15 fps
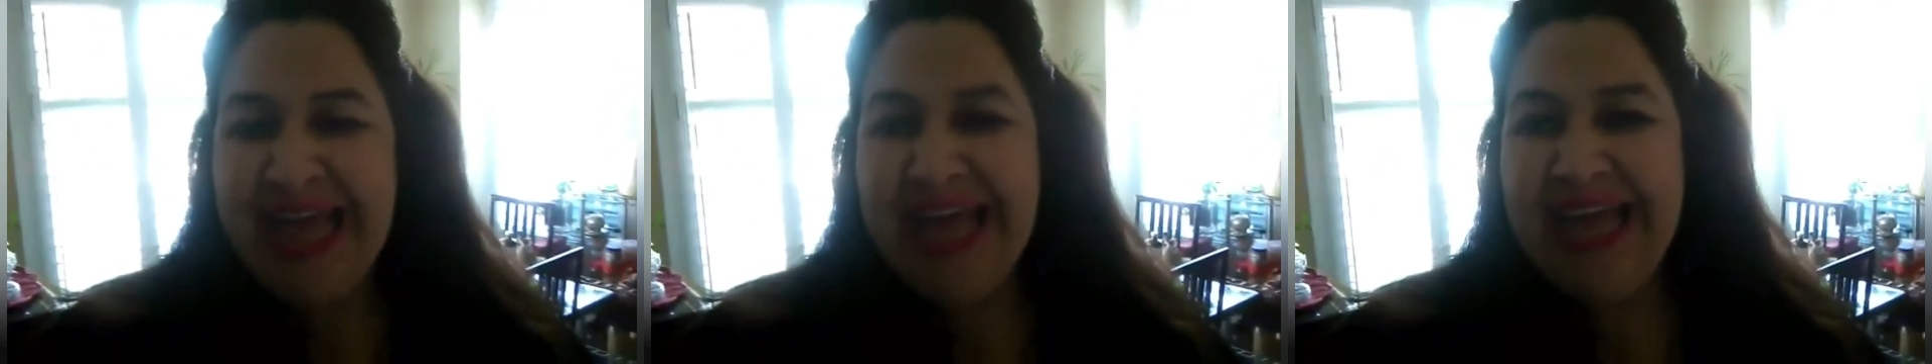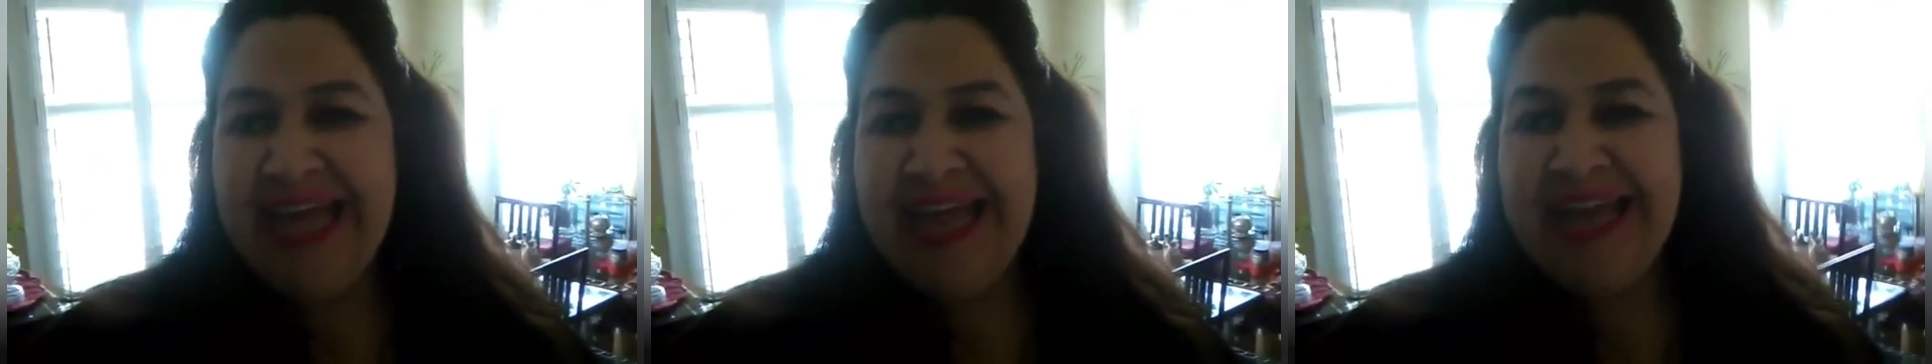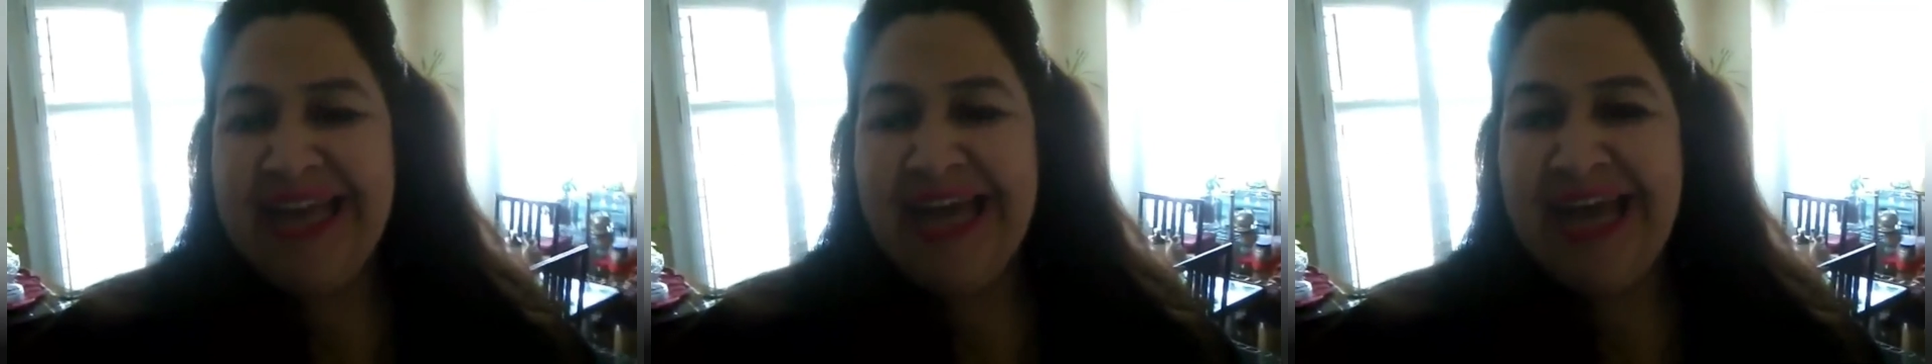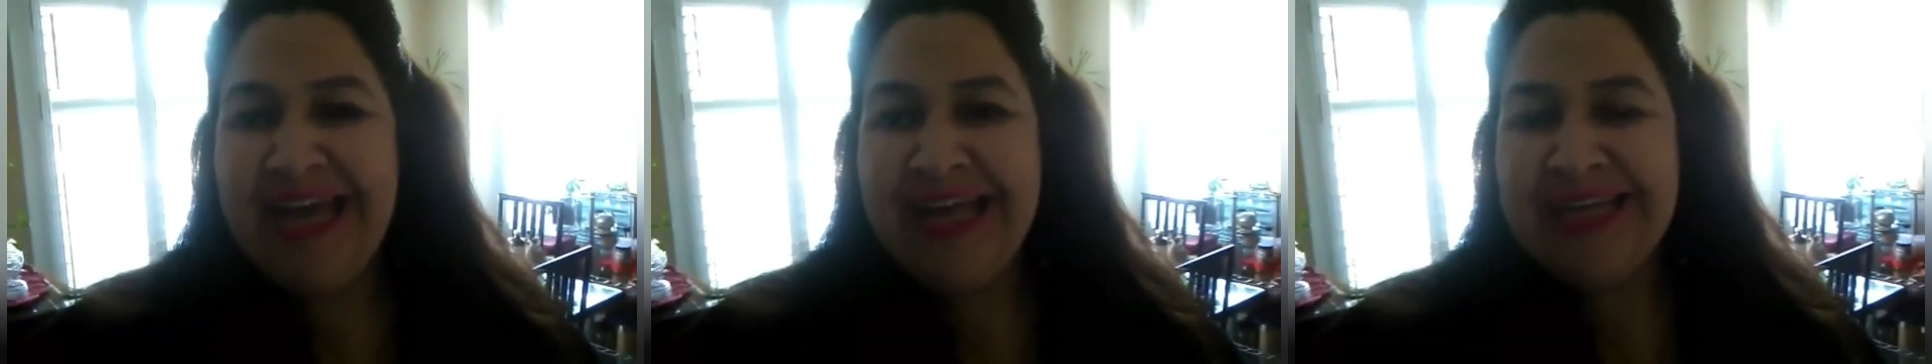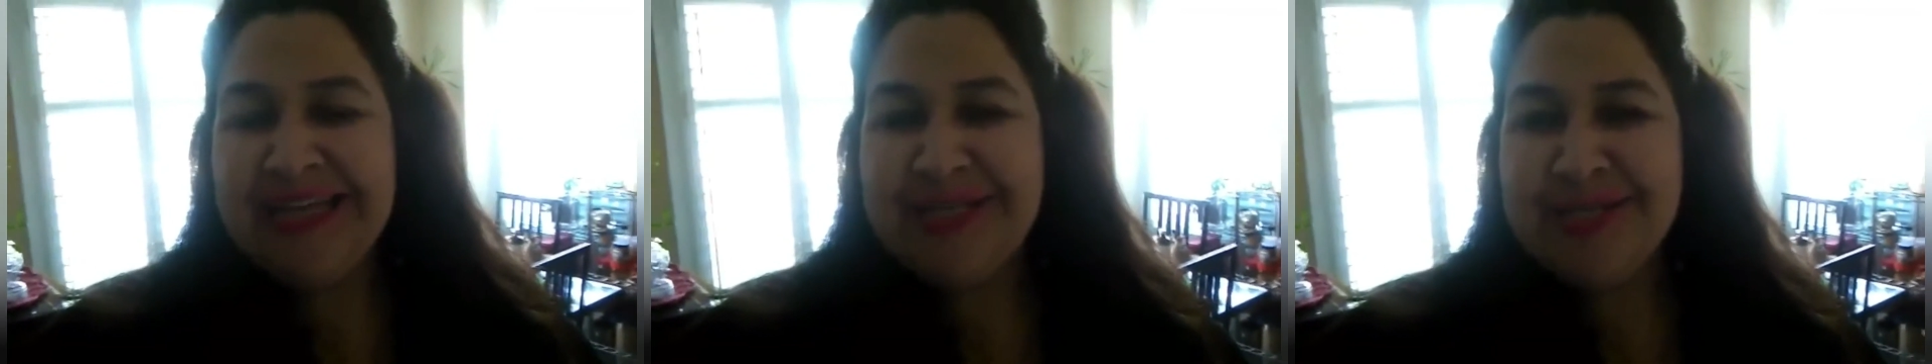and
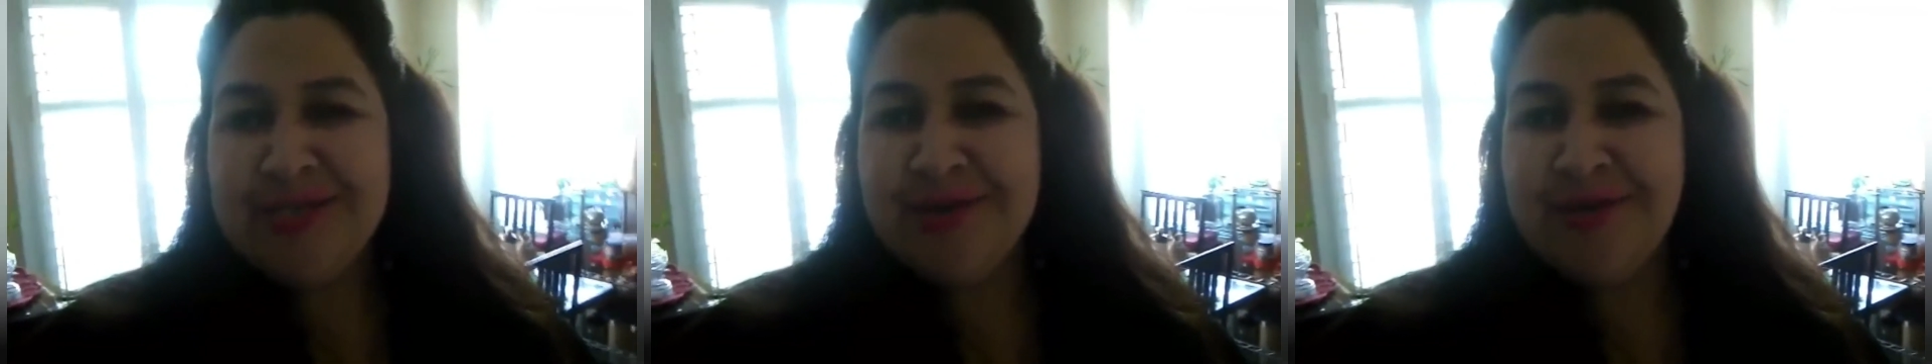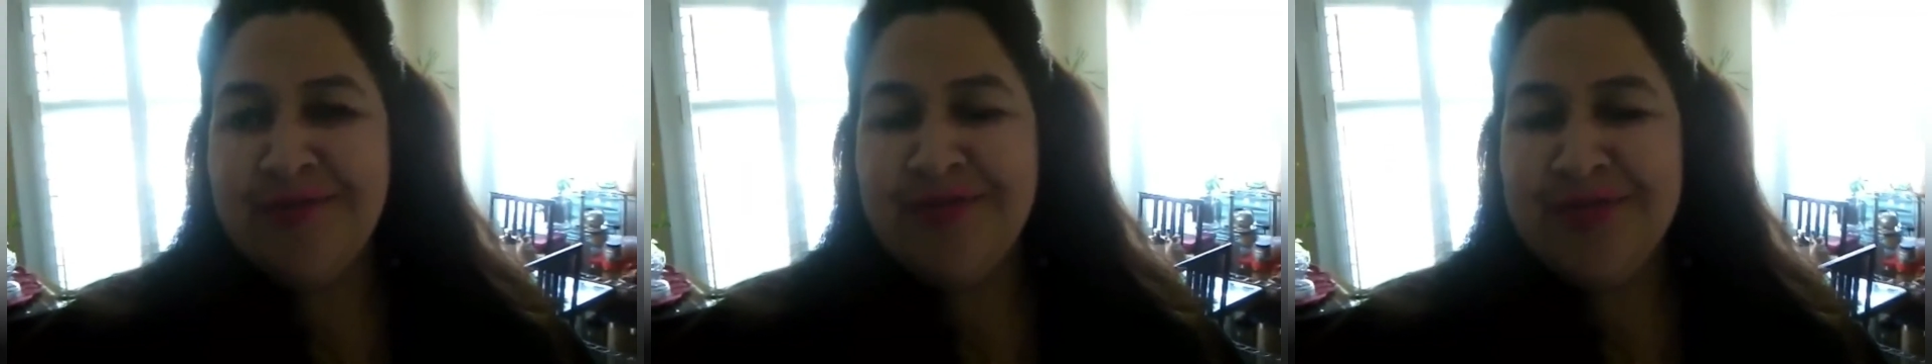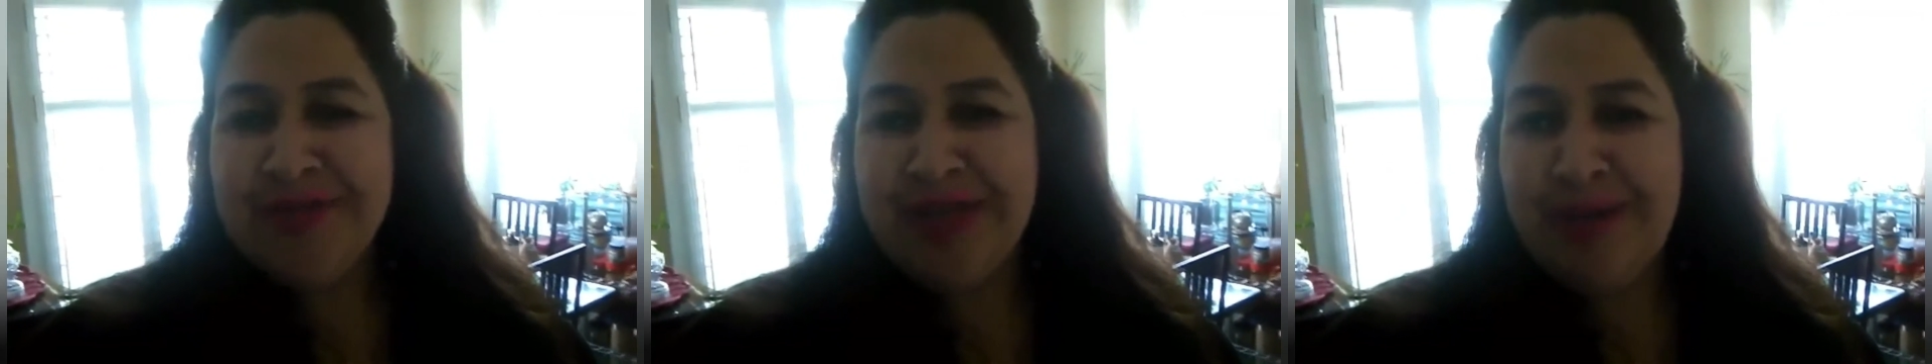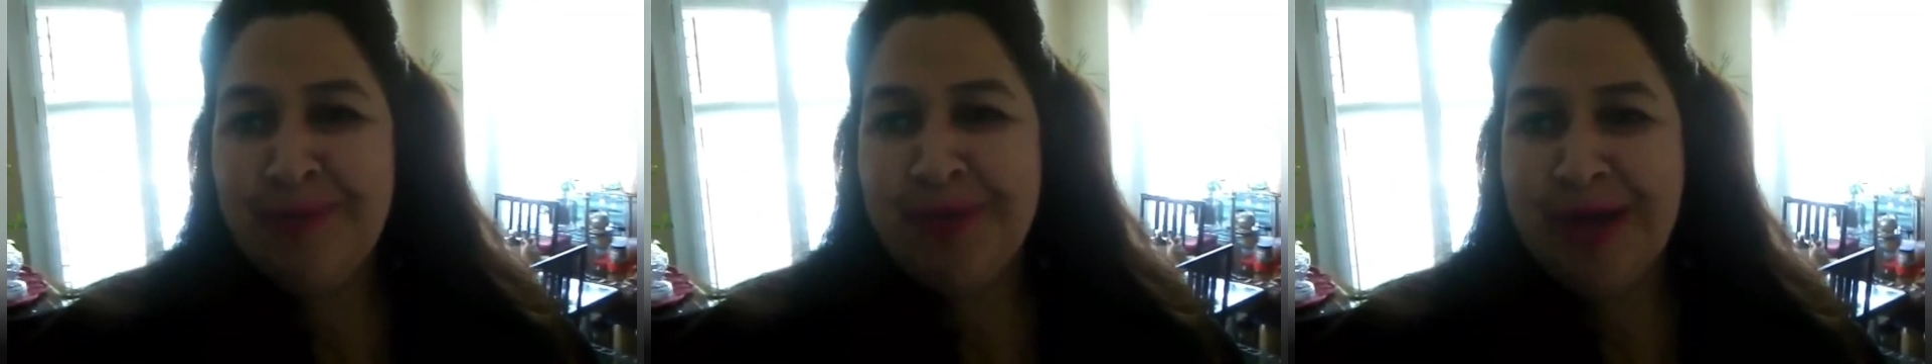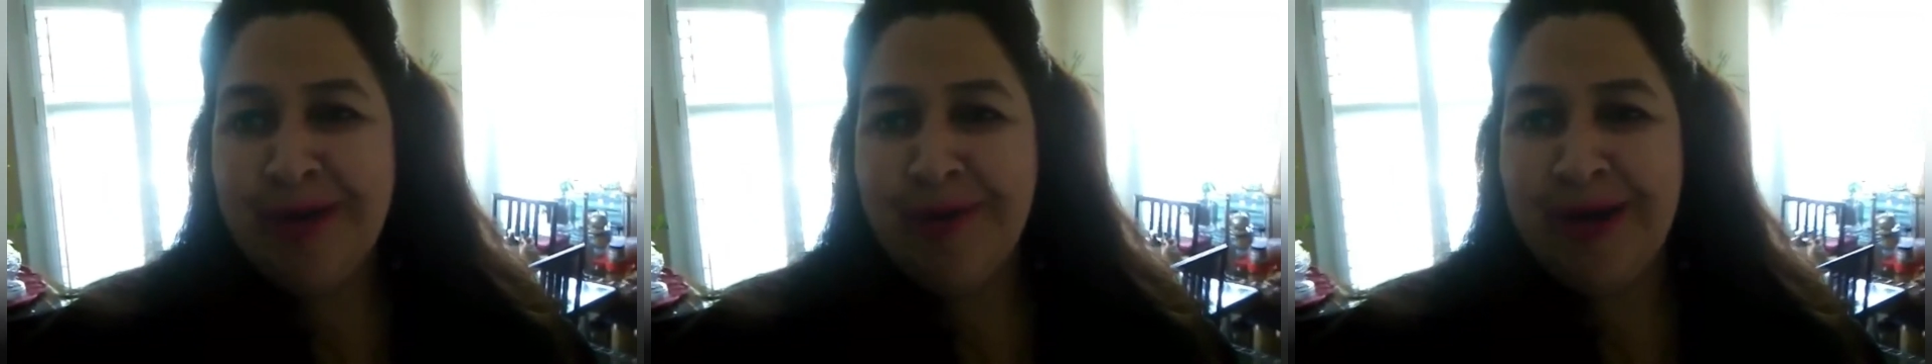I deserve to
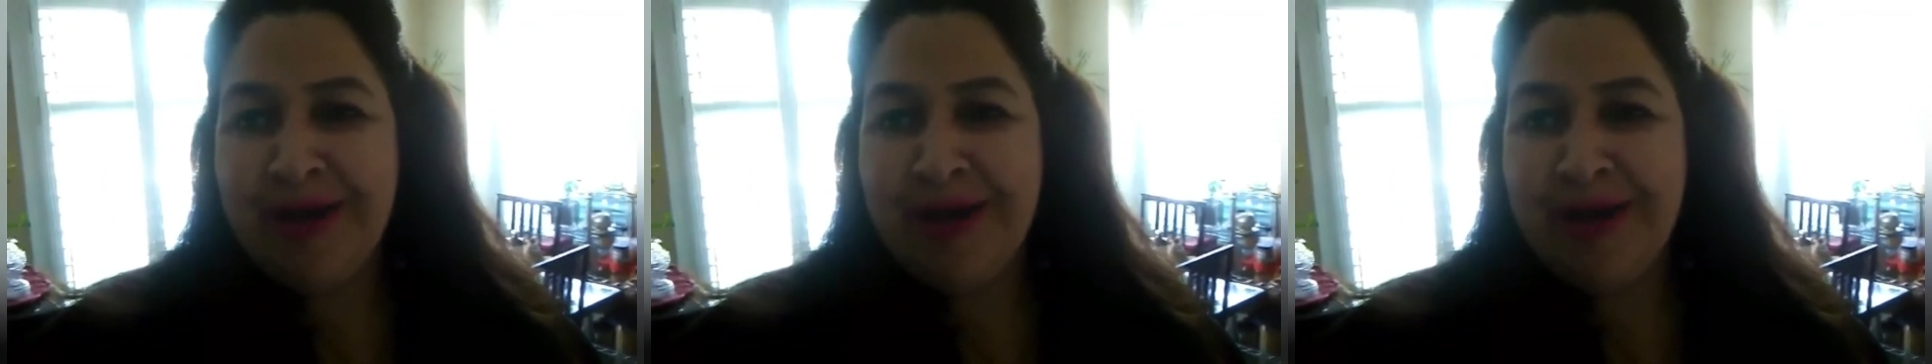get better.